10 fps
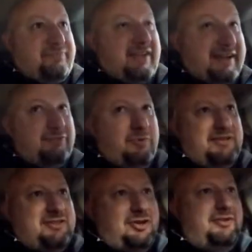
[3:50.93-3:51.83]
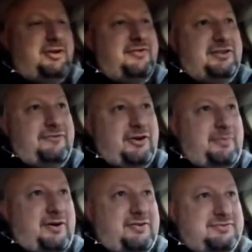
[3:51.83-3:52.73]
That's when we started moving the
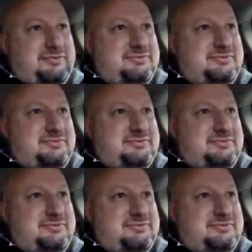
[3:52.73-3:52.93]
football.